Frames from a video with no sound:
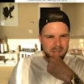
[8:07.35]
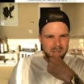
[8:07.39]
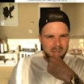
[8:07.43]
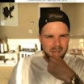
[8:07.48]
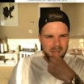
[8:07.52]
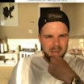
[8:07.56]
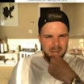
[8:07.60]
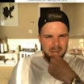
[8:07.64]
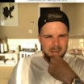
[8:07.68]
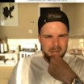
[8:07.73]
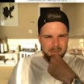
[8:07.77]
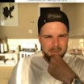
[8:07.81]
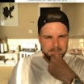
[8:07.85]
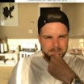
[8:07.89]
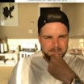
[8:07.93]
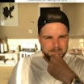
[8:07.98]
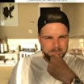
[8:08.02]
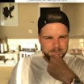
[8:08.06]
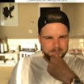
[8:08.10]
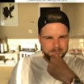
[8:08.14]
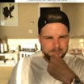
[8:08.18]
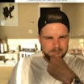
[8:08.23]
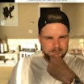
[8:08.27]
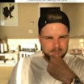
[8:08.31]

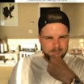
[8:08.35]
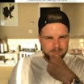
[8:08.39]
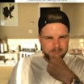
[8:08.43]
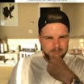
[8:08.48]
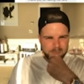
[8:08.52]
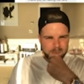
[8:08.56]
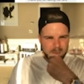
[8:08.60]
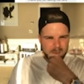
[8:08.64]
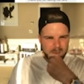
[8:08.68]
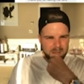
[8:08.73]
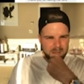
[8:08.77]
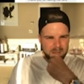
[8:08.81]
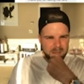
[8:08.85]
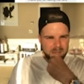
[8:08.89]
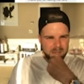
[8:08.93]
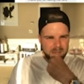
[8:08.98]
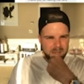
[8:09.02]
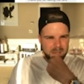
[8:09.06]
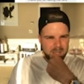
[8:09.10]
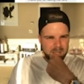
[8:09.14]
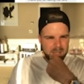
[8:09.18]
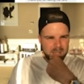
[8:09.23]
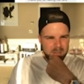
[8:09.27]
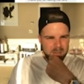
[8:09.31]
Um,
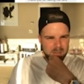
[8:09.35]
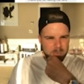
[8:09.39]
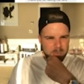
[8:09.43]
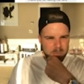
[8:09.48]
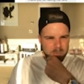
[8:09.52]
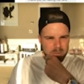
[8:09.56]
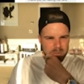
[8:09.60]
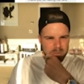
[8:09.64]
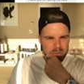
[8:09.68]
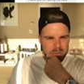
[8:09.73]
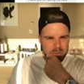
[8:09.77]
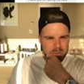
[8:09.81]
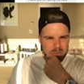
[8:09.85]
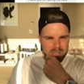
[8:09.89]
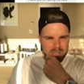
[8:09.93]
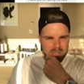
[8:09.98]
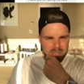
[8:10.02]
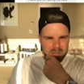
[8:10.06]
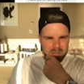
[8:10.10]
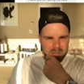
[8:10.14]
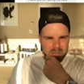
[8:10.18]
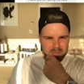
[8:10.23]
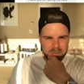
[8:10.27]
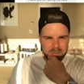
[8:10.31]
and producing
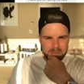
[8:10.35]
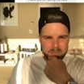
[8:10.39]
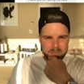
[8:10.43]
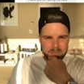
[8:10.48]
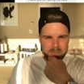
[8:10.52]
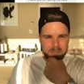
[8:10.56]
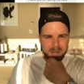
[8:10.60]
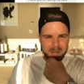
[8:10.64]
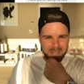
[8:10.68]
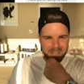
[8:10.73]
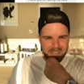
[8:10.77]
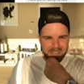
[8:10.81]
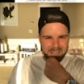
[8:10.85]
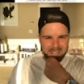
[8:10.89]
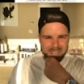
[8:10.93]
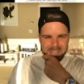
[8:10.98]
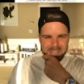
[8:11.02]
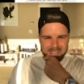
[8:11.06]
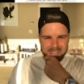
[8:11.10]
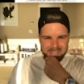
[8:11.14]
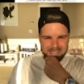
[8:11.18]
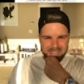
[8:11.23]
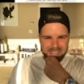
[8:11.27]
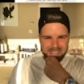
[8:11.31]
info
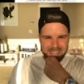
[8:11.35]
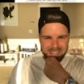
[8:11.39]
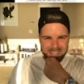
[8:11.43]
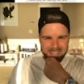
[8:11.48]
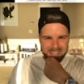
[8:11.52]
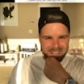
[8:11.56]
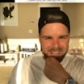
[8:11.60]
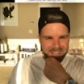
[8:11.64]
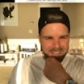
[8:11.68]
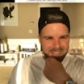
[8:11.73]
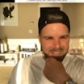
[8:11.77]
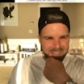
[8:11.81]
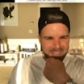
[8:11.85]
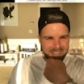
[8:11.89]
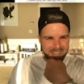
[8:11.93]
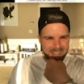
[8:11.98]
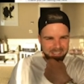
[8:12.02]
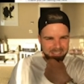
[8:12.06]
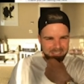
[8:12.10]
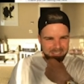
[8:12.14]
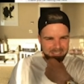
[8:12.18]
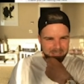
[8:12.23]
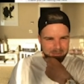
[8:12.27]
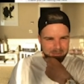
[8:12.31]
pilot, okay, I like the
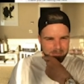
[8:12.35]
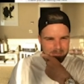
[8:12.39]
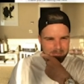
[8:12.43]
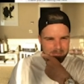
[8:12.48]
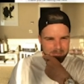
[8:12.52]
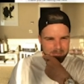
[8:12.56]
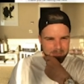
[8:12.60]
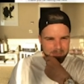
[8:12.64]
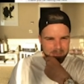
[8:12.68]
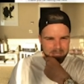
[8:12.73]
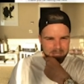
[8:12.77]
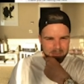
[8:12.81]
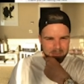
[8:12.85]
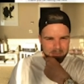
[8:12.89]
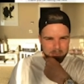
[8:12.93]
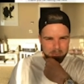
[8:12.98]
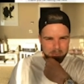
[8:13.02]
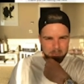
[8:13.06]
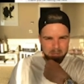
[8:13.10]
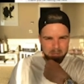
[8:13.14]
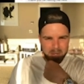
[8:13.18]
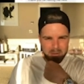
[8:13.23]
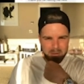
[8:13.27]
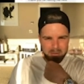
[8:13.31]
acronym, become
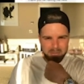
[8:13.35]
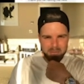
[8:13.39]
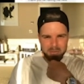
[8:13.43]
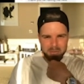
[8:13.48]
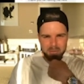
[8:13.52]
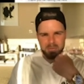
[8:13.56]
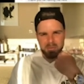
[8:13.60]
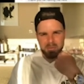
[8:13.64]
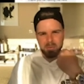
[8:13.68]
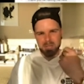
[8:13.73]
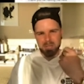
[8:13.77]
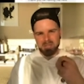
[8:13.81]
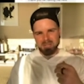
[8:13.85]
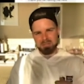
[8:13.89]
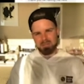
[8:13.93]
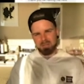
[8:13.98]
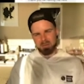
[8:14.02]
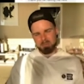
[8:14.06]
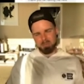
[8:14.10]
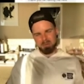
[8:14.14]
the powerful voice of your